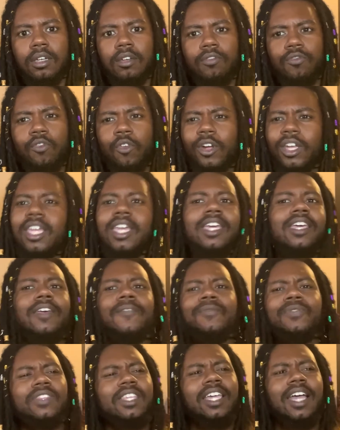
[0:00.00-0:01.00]

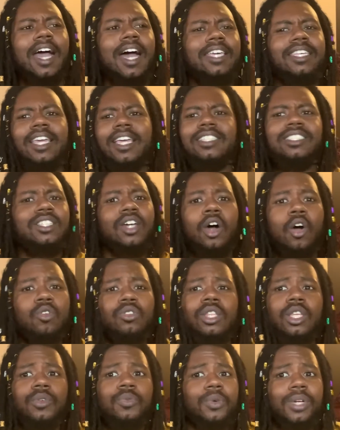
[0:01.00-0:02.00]
Freaking Kanye's the
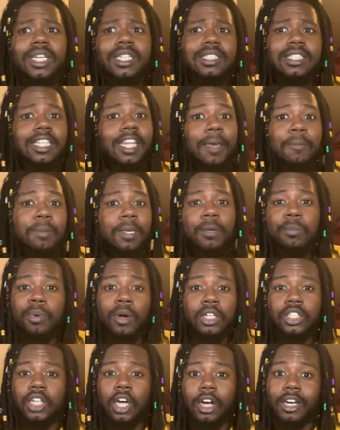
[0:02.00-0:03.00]
only reason that people are
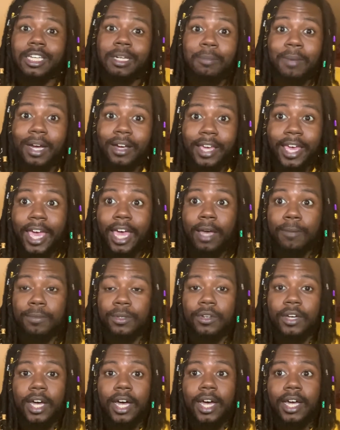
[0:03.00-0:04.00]
talking about Gap, you
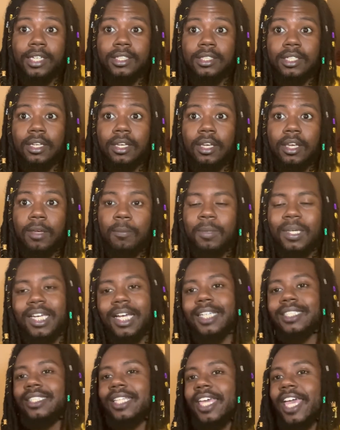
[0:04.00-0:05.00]
guys.
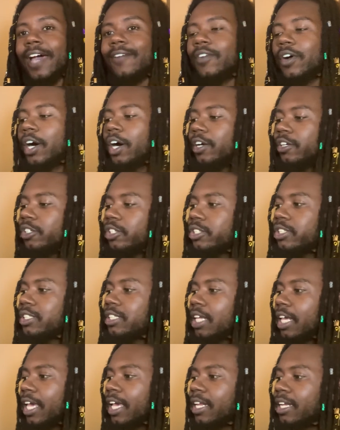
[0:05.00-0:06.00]
because they have an
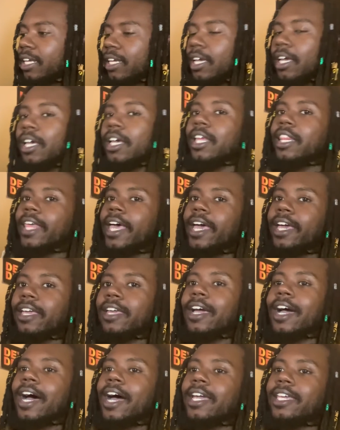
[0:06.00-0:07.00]
understanding that
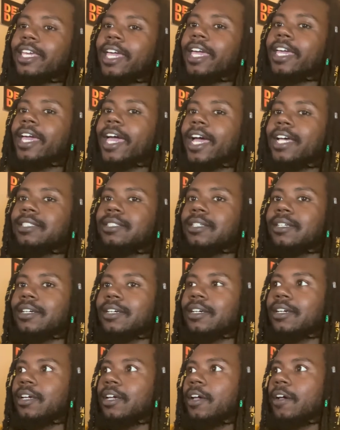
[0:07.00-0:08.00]
Kanye has a
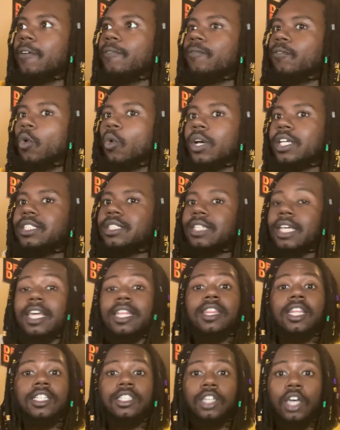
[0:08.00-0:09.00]
voice in
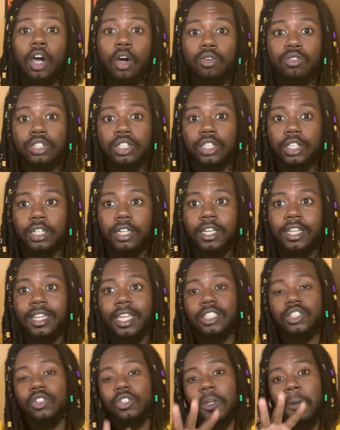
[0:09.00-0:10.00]
this culture
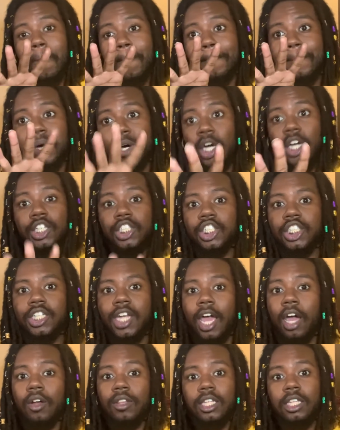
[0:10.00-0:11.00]
that's going to push
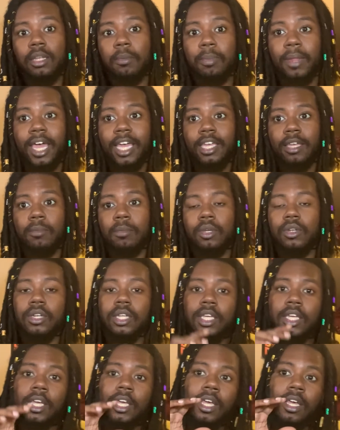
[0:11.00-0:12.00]
not only the black
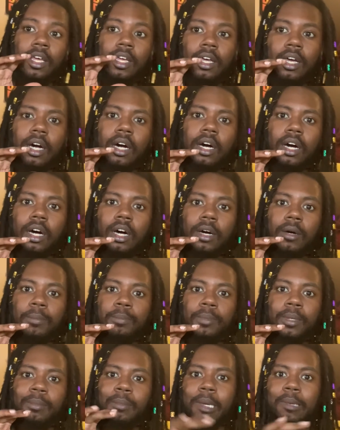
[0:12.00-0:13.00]
community, and
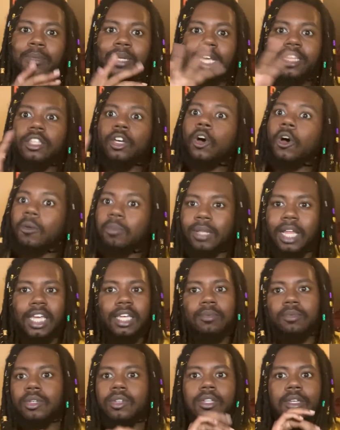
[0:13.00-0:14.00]
maybe not the whole black
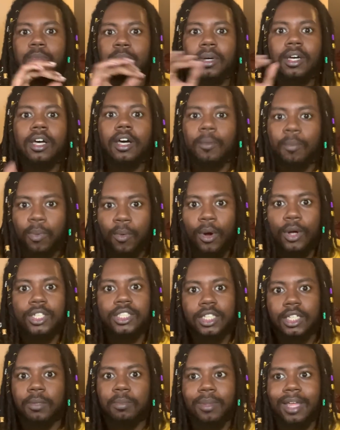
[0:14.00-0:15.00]
community, but a portion
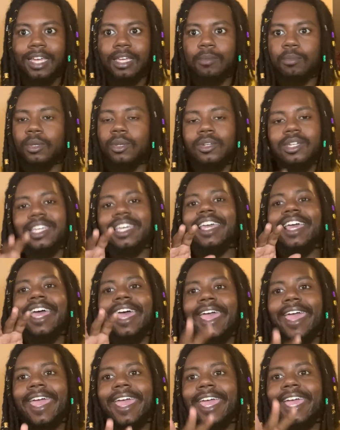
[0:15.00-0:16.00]
of the black community,
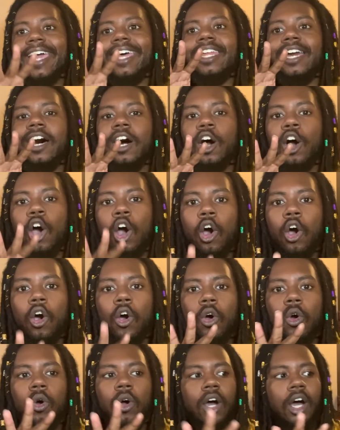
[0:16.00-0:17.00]
and a
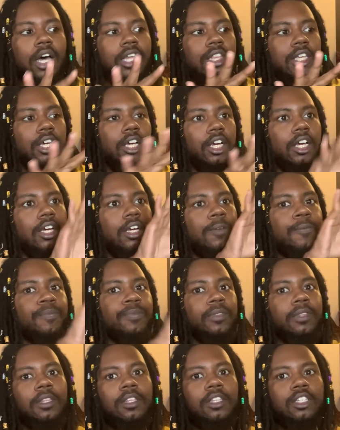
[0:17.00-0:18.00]
whole other,
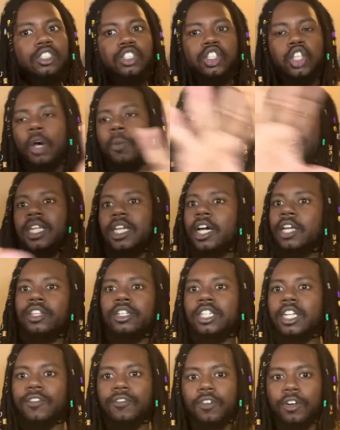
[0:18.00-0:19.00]
so many other
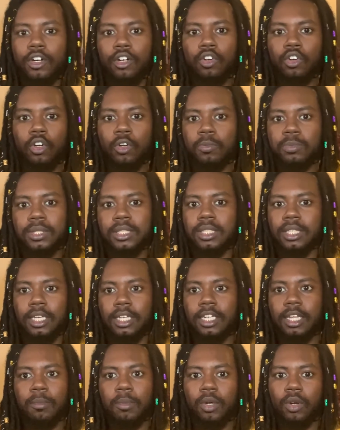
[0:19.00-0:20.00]
different groups and
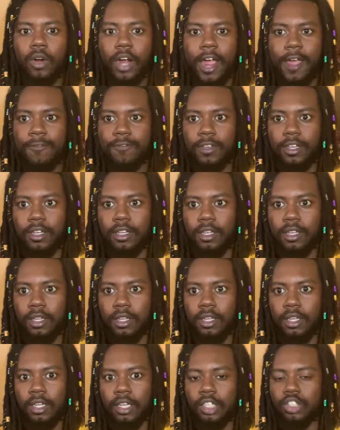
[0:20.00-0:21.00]
demographic.
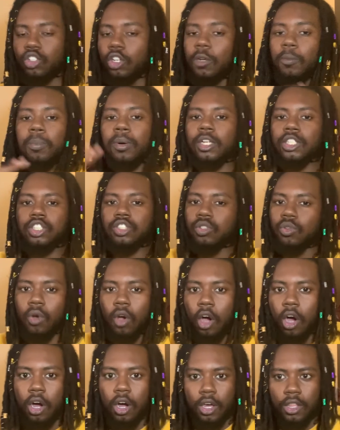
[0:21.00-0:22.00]
He's going to push through
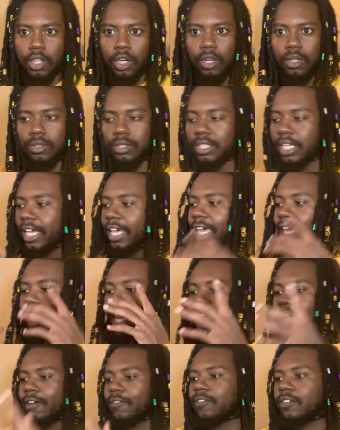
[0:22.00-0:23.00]
all of those and
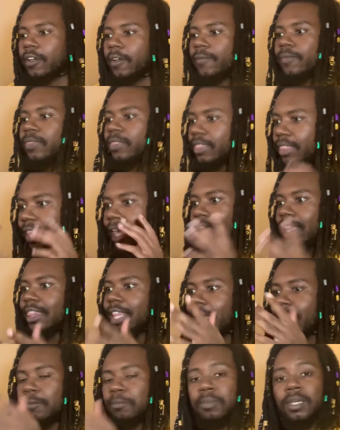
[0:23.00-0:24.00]
have that
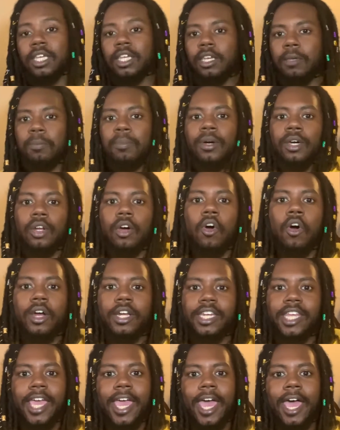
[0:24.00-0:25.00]
light be put on
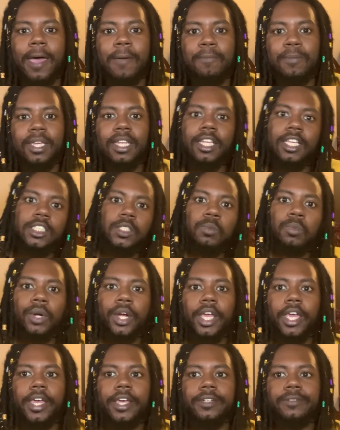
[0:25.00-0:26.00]
Gap in his
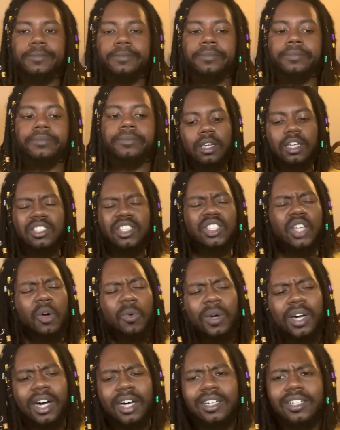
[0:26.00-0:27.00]
brand. And so
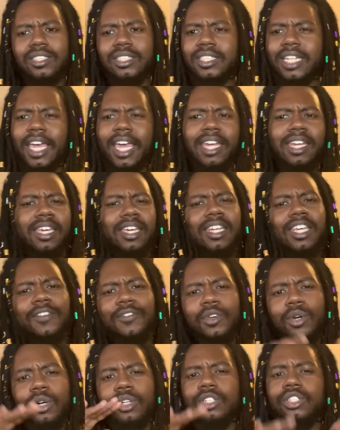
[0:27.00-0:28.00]
with understanding, and even
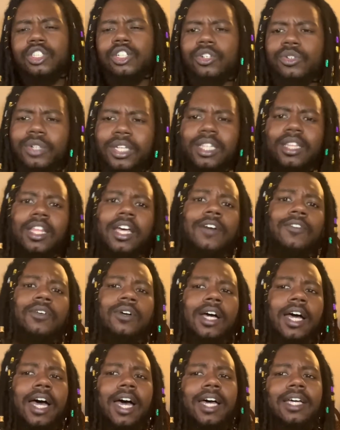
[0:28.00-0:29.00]
on the street level,
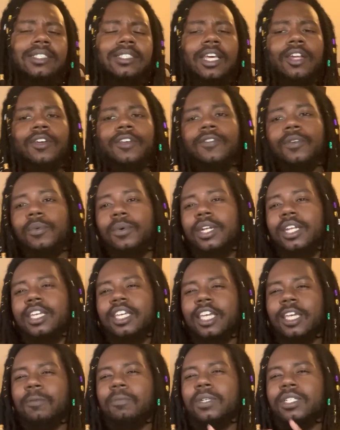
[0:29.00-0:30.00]
guys, I don't even want to
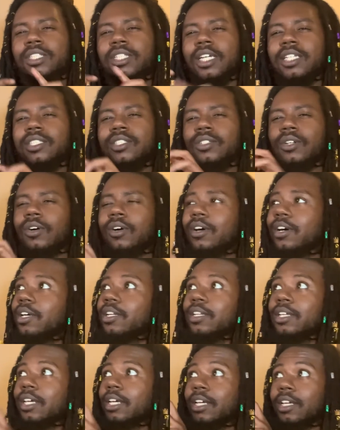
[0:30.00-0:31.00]
keep it just on,
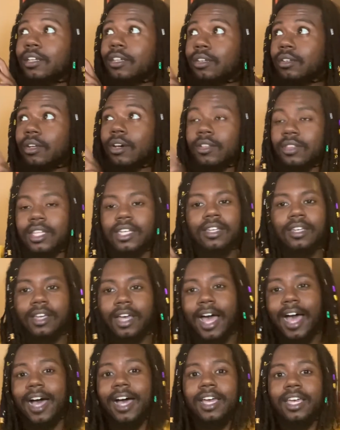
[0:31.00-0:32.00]
you know, the
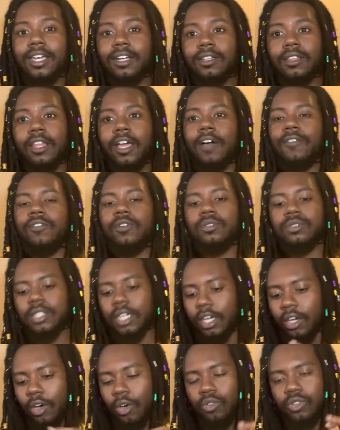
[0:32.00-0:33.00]
higher levels.
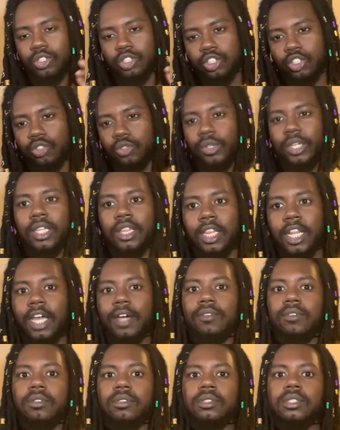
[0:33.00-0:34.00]
On the street
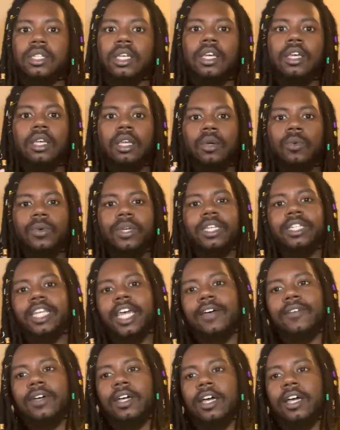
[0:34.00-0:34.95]
levels, we need to have